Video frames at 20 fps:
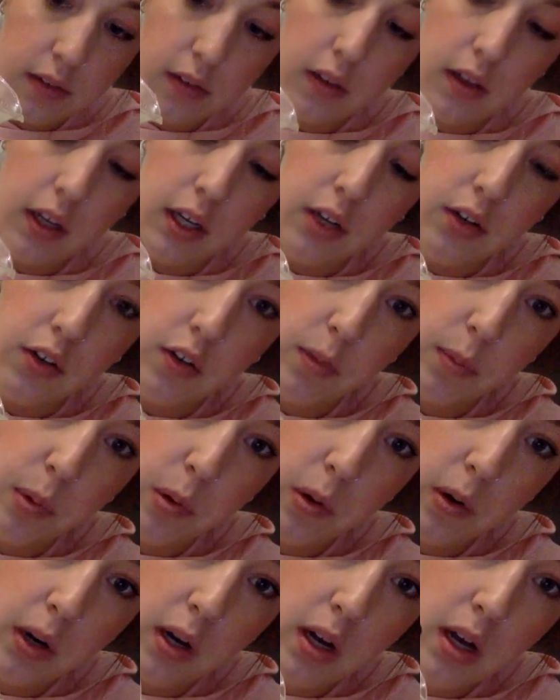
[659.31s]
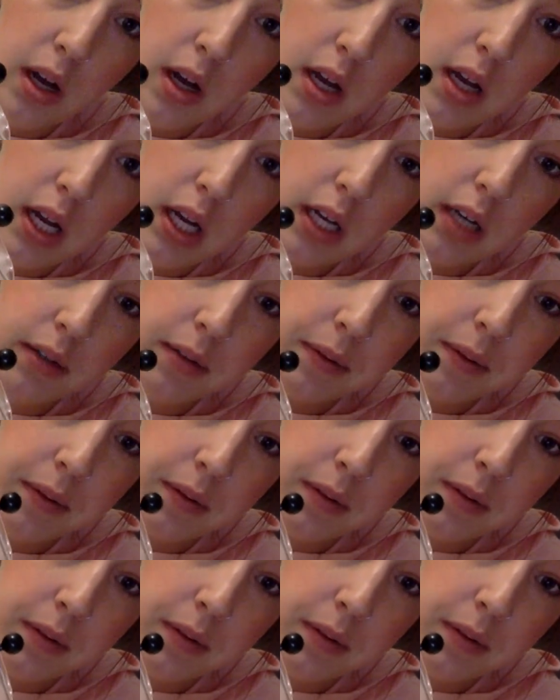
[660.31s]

So you just pour it on.